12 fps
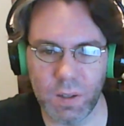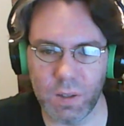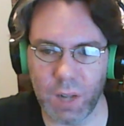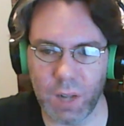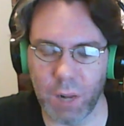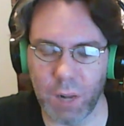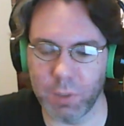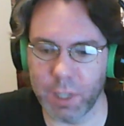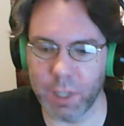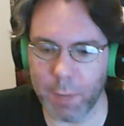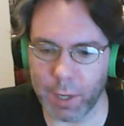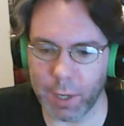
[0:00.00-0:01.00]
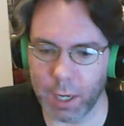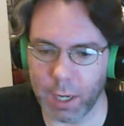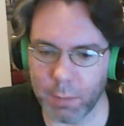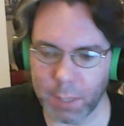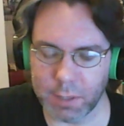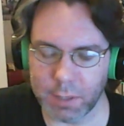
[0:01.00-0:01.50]
I was thinking about getting
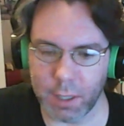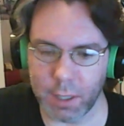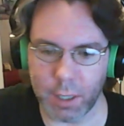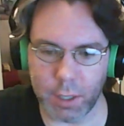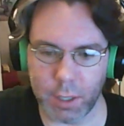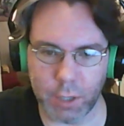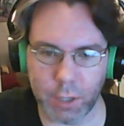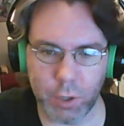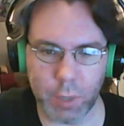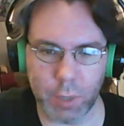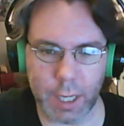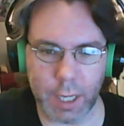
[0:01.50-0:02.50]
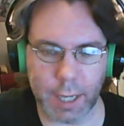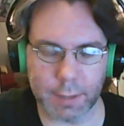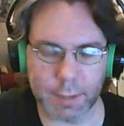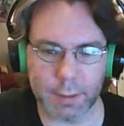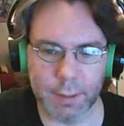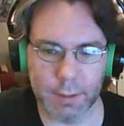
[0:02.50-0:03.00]
my son a
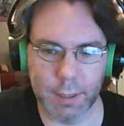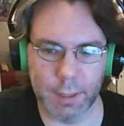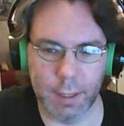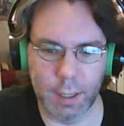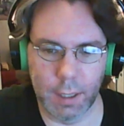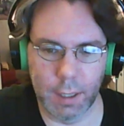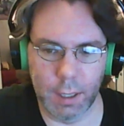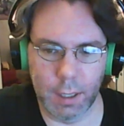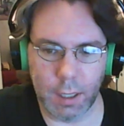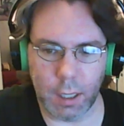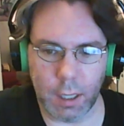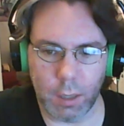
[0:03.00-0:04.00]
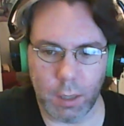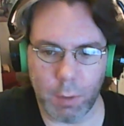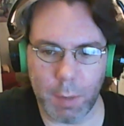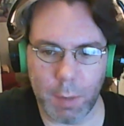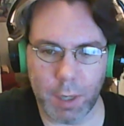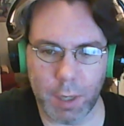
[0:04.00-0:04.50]
2DS, or
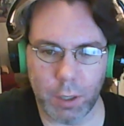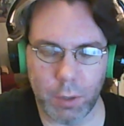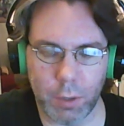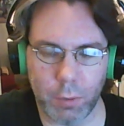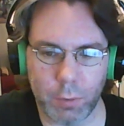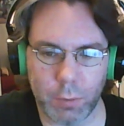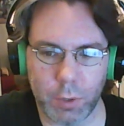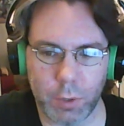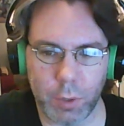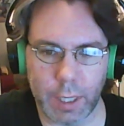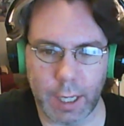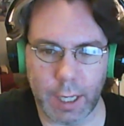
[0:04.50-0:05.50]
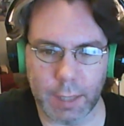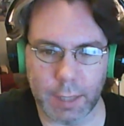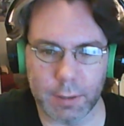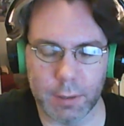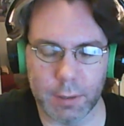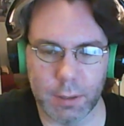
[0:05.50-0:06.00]
maybe a new
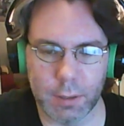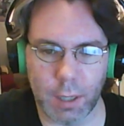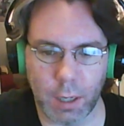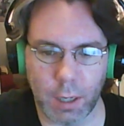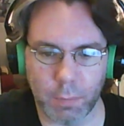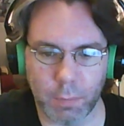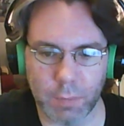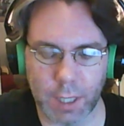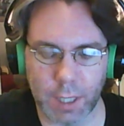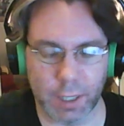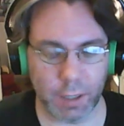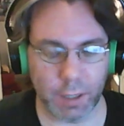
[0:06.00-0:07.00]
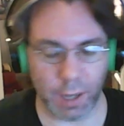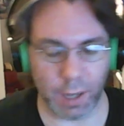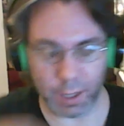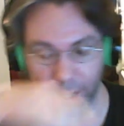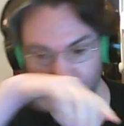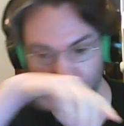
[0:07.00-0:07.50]
2DS. Actually, I
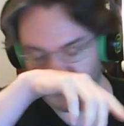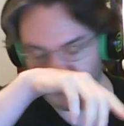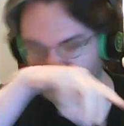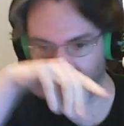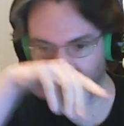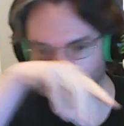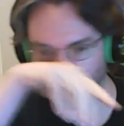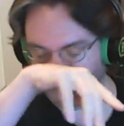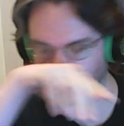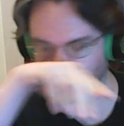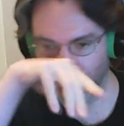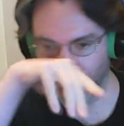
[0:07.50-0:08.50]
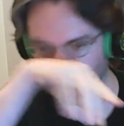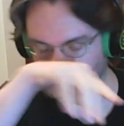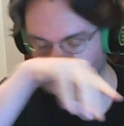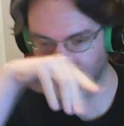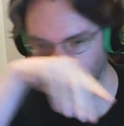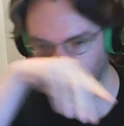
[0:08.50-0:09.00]
think I could still find the old
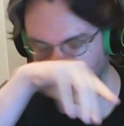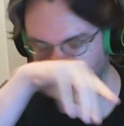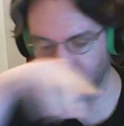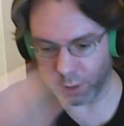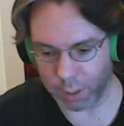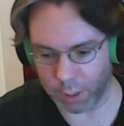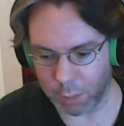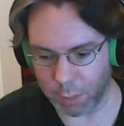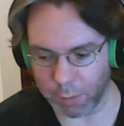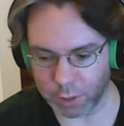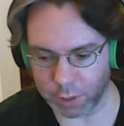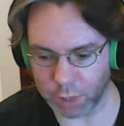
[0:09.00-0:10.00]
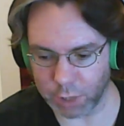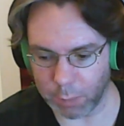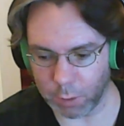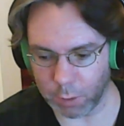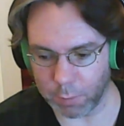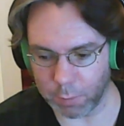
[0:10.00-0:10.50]
2DSs, and those are going to be a bit
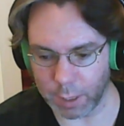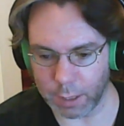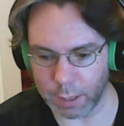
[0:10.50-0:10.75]
cheaper, but